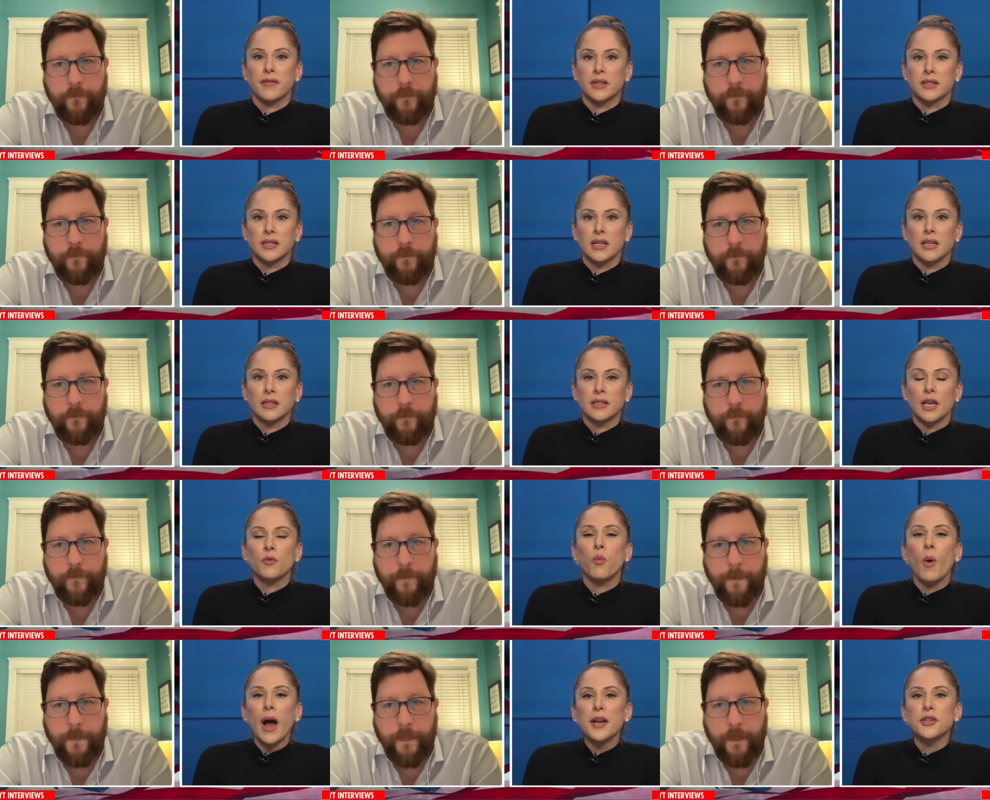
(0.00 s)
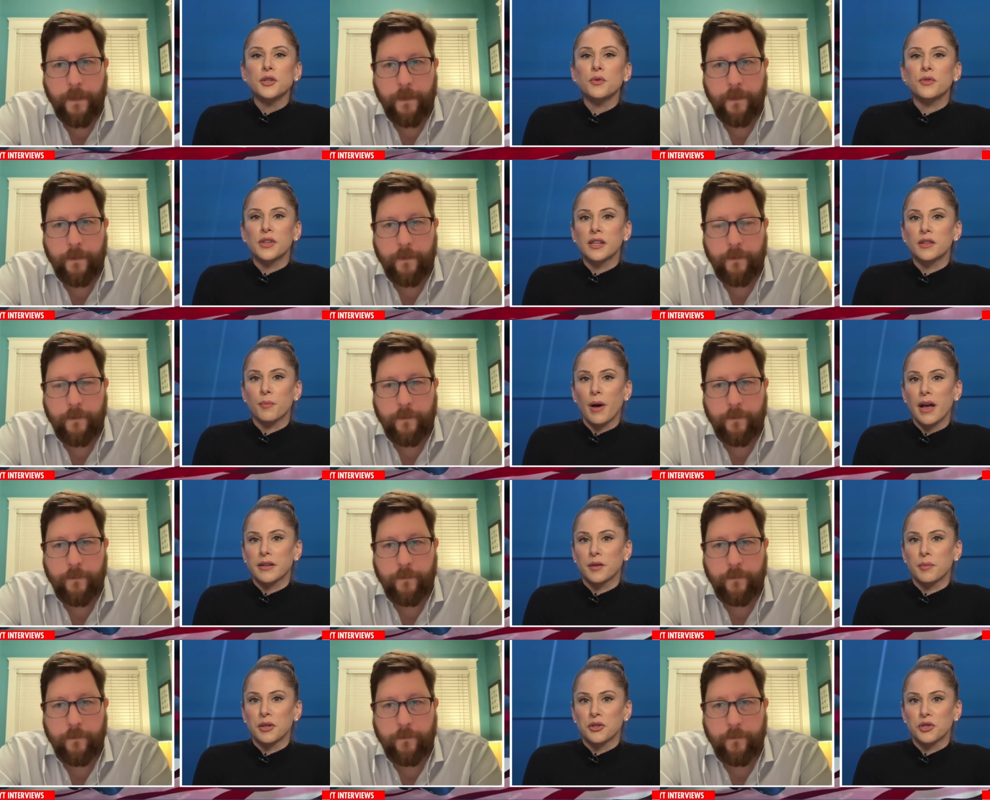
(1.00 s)
Speaker 1: the scenes? And why do you think the Biden
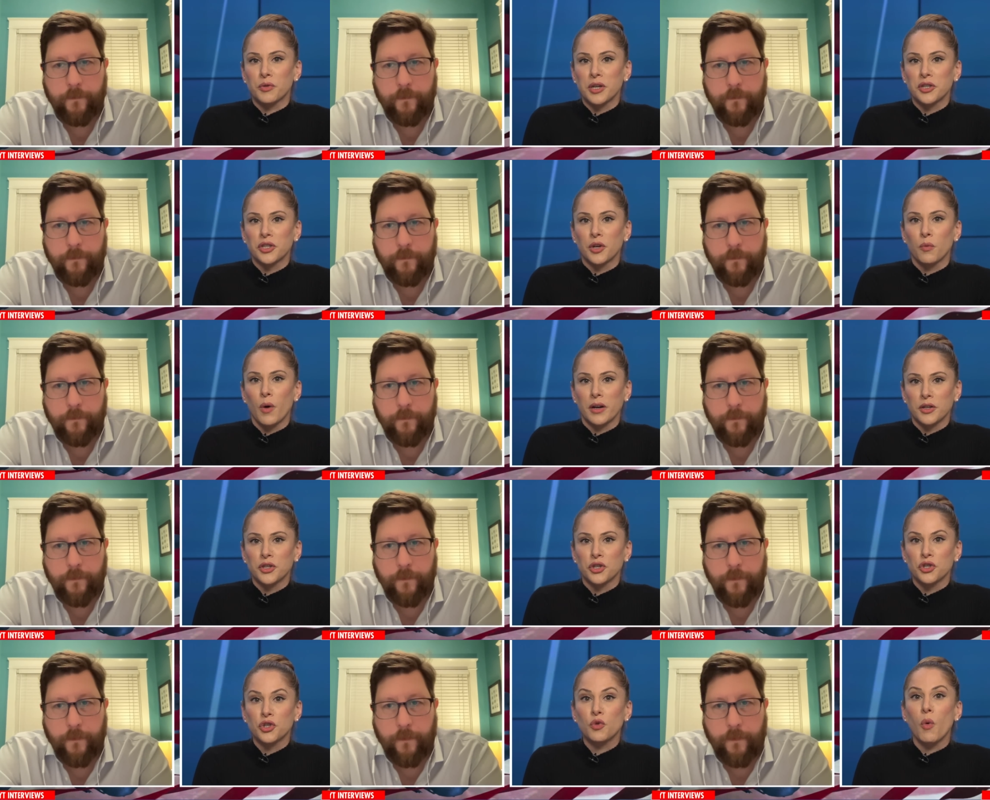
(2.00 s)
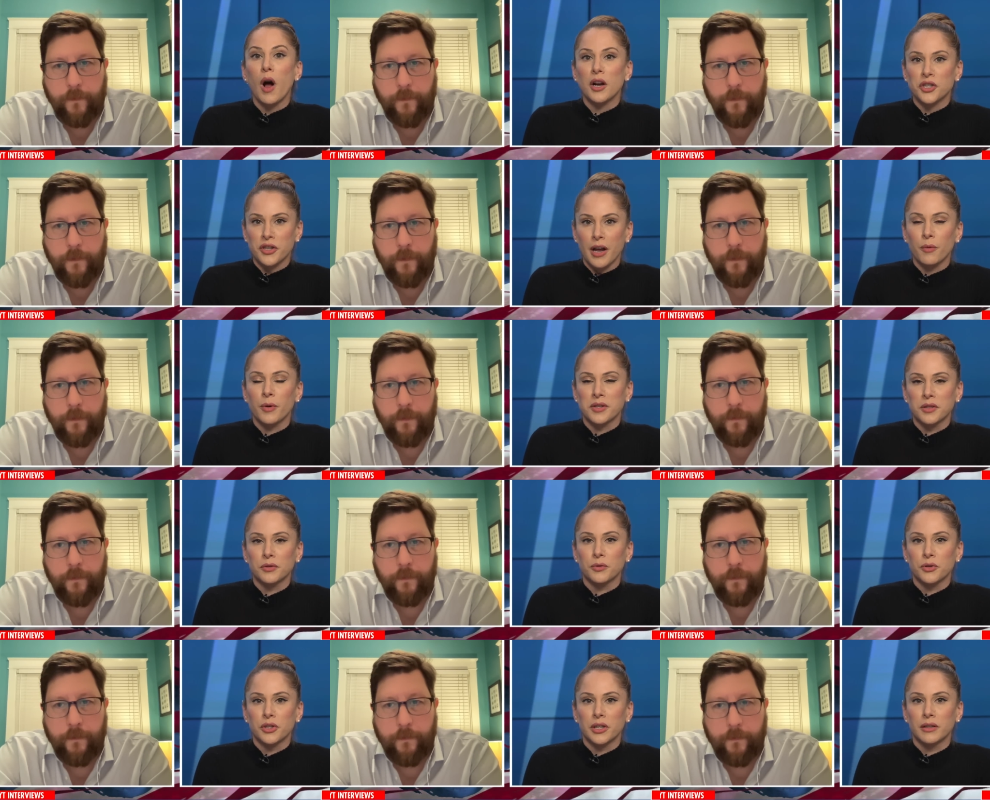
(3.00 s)
administration wanted to squash that
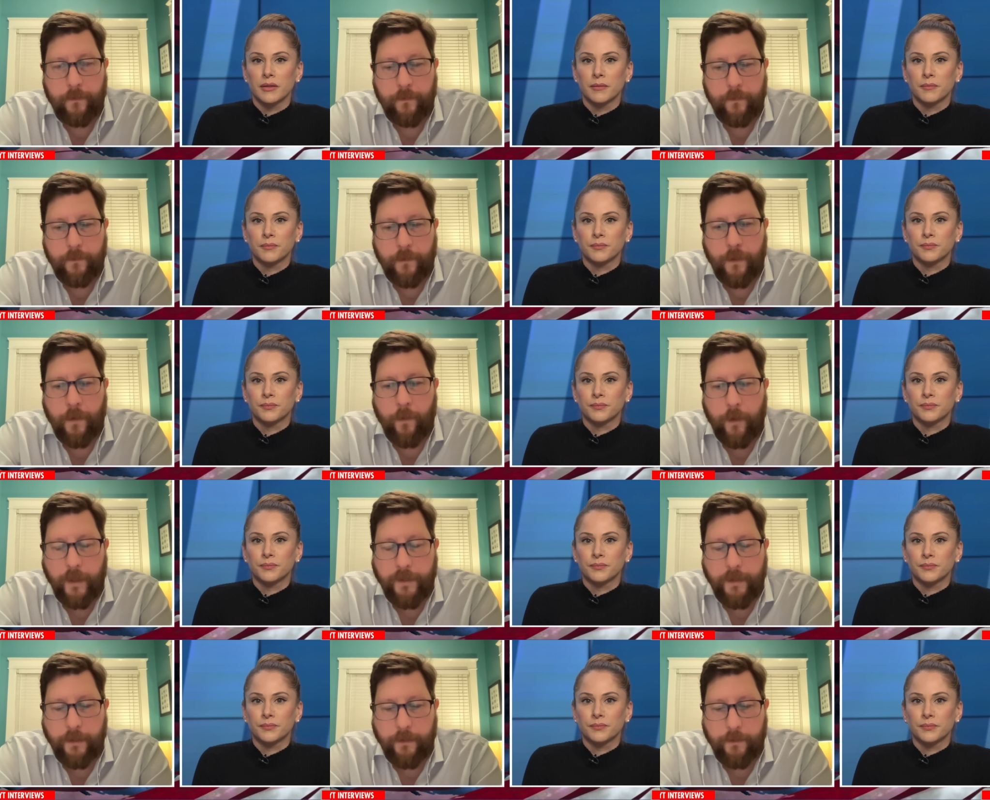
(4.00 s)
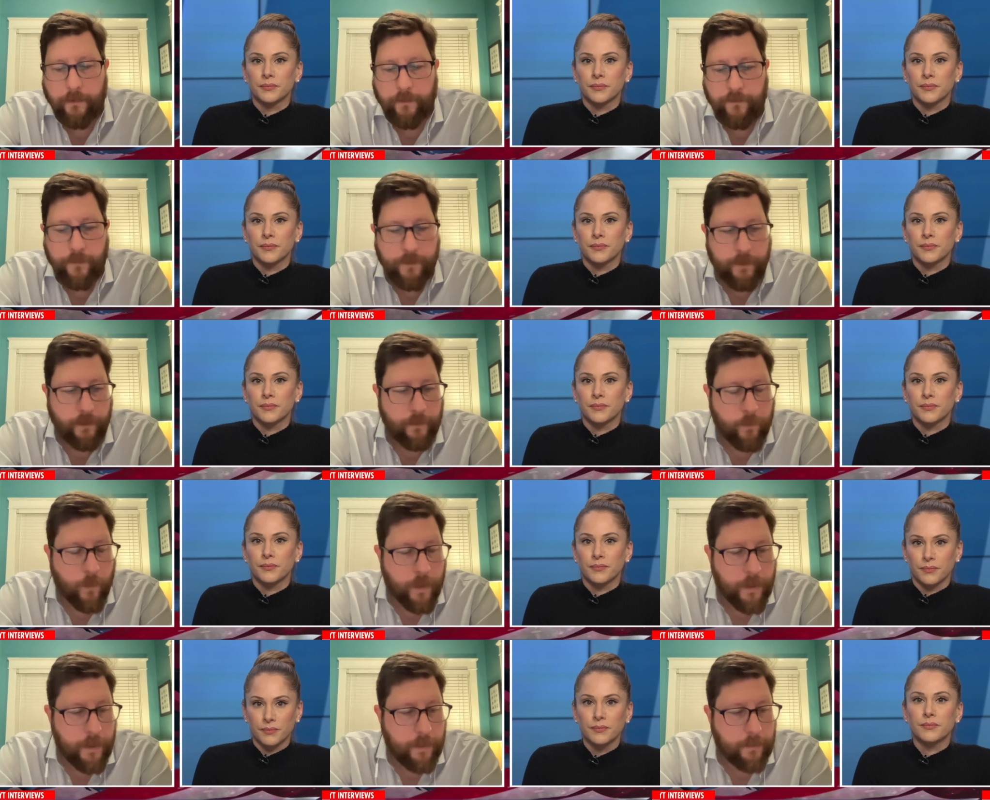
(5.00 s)
resolution?
Speaker 2: Well, I think there's a few things.
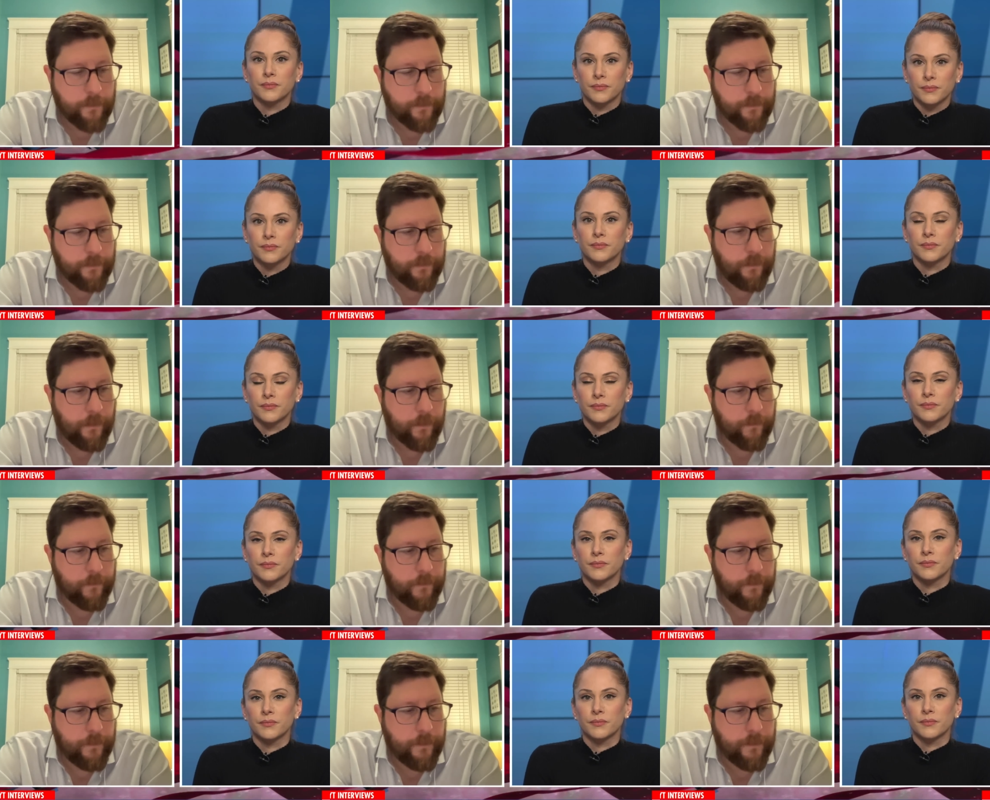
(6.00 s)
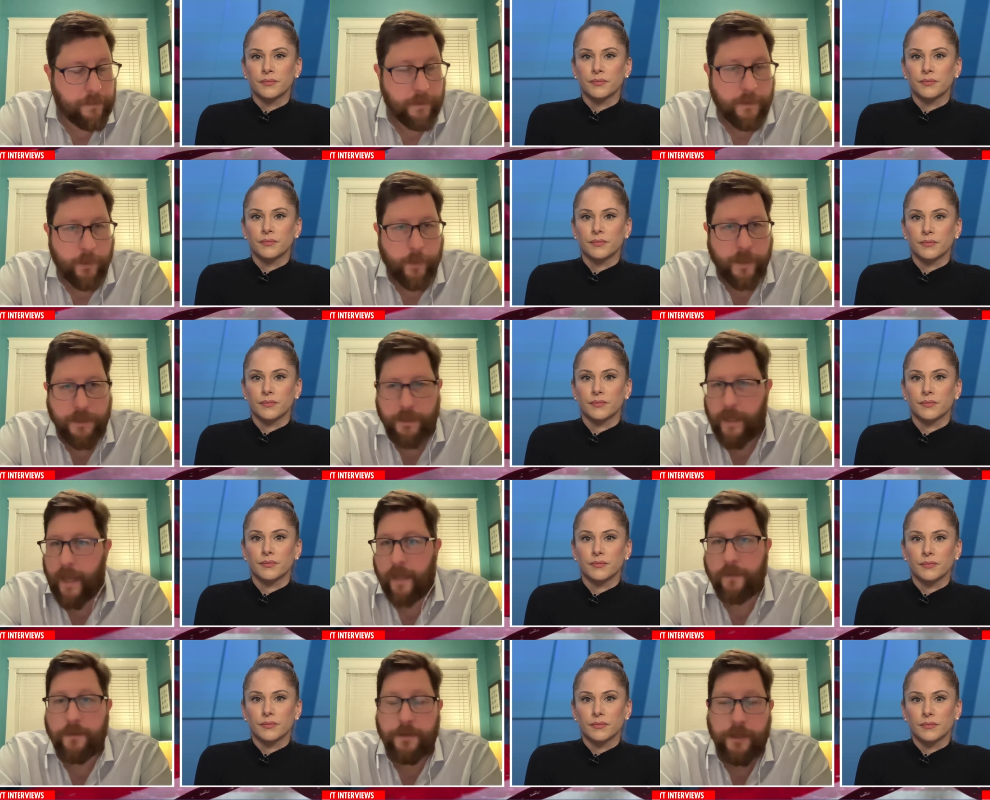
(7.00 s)
One is, you know, the situation
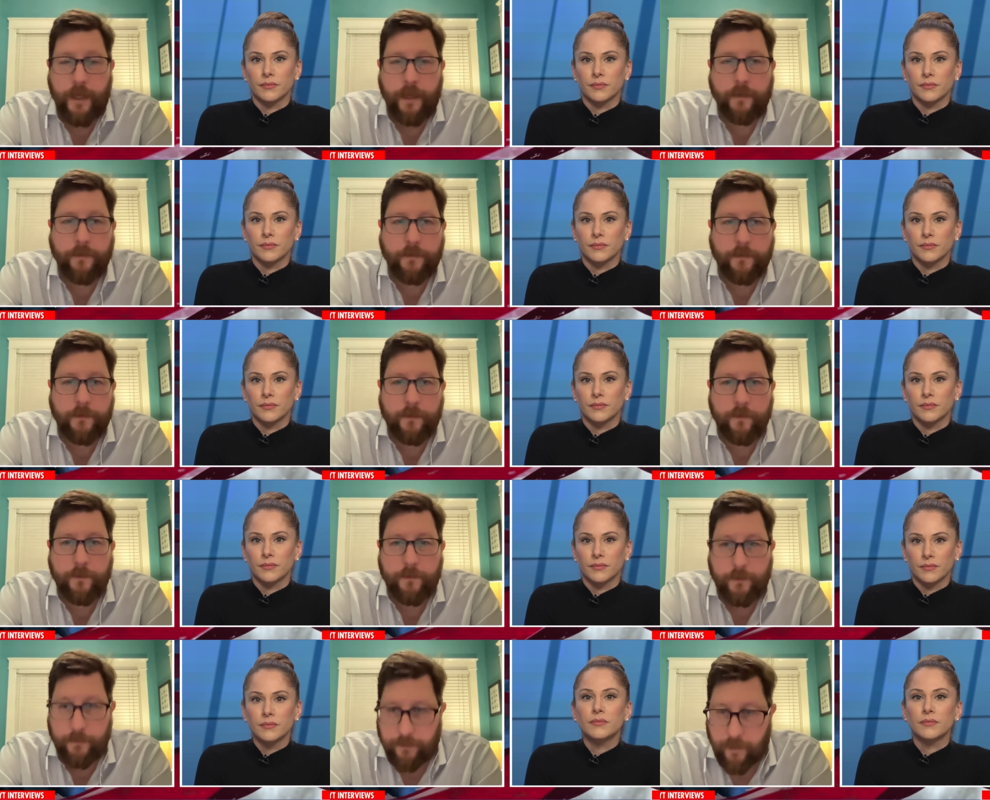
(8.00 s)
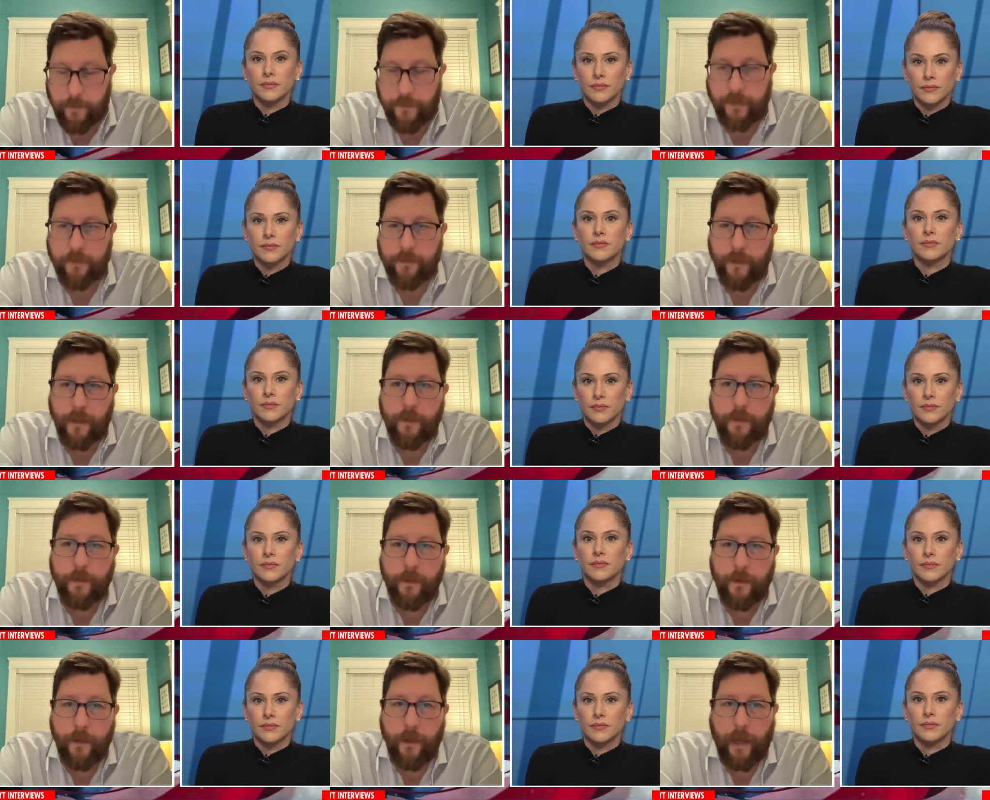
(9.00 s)
has changed to to some extent.
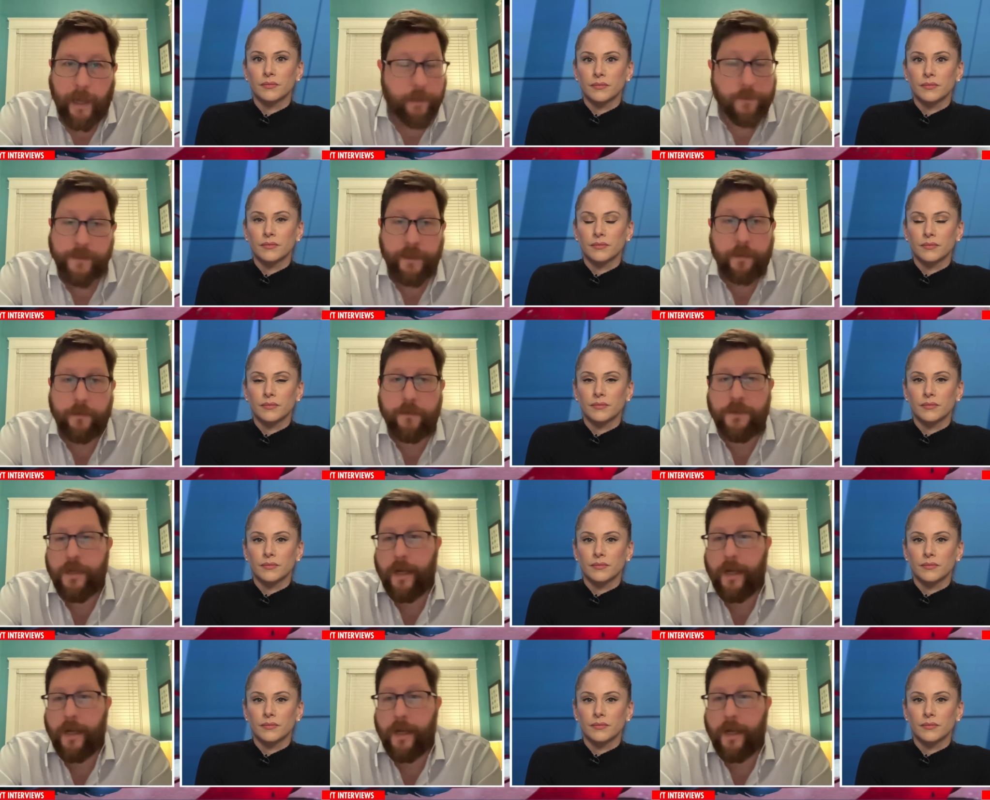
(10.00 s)
I don't think